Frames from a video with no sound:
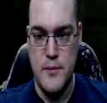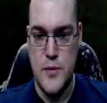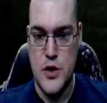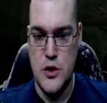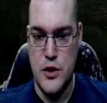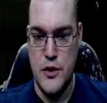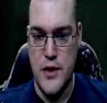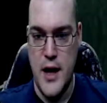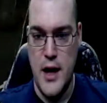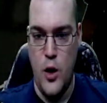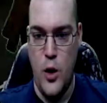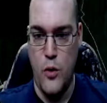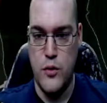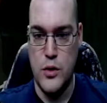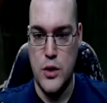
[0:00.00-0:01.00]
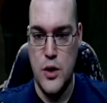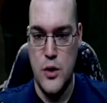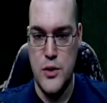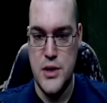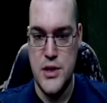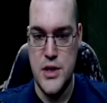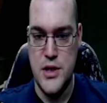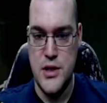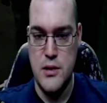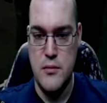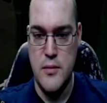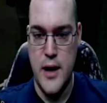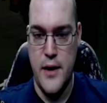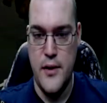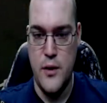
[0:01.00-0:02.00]
so that they overload the system,
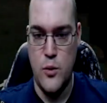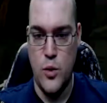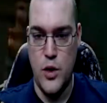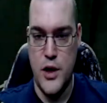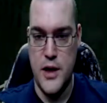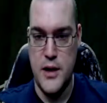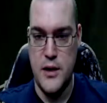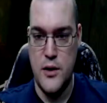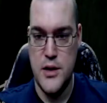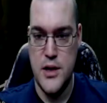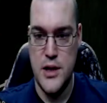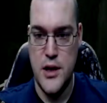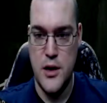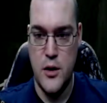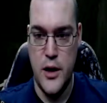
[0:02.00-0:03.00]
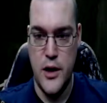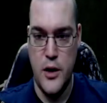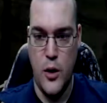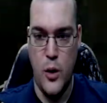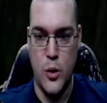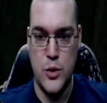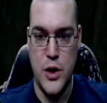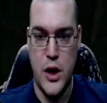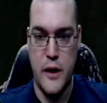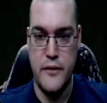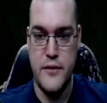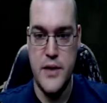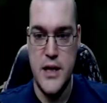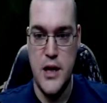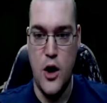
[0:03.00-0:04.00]
and then we're going to sit here and hold off
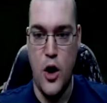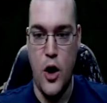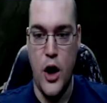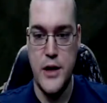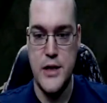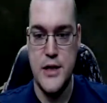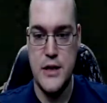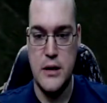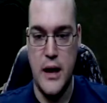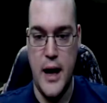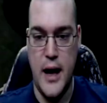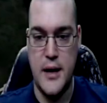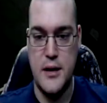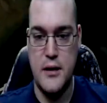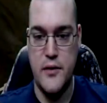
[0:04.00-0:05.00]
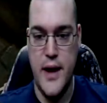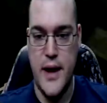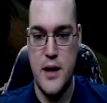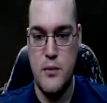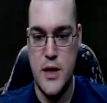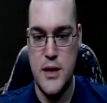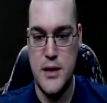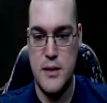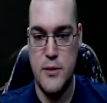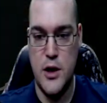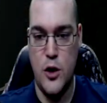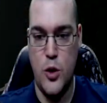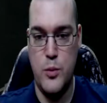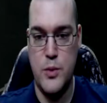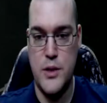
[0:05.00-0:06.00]
the onslaught of enemies. I'm going
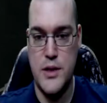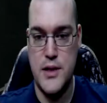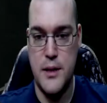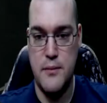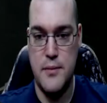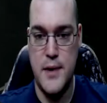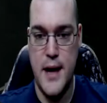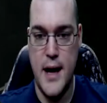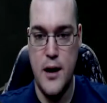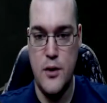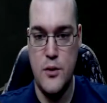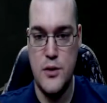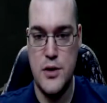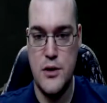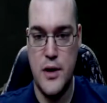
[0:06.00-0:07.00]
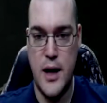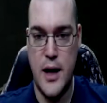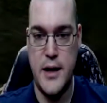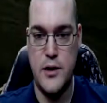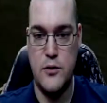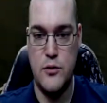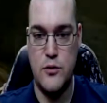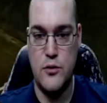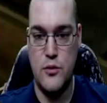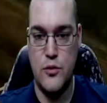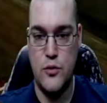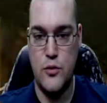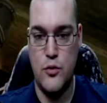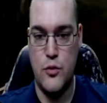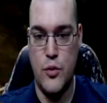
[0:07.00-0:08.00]
to open these up now so that I can
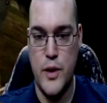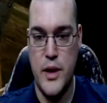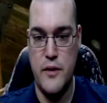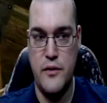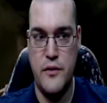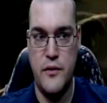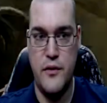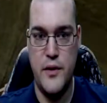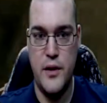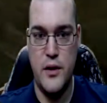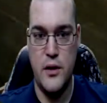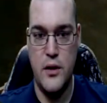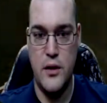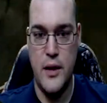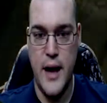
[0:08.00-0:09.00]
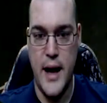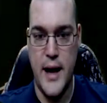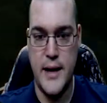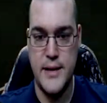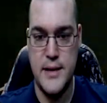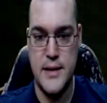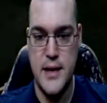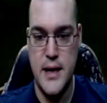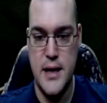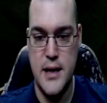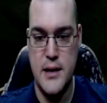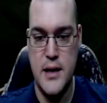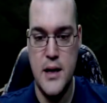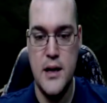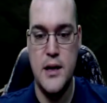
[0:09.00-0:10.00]
refill as
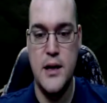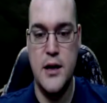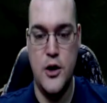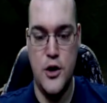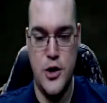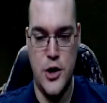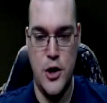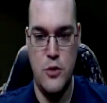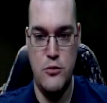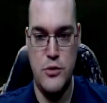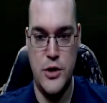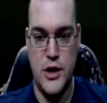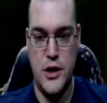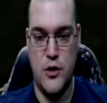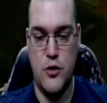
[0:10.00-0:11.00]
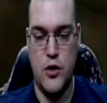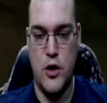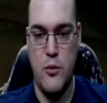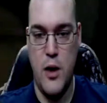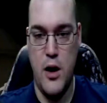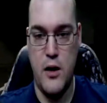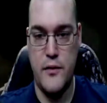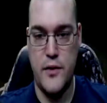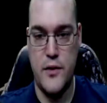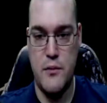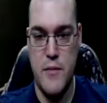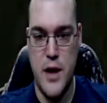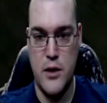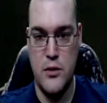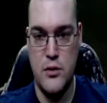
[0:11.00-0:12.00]
needed. Here you go. You need a crowbar for the
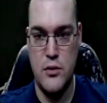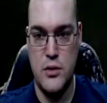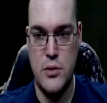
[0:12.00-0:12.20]
metal.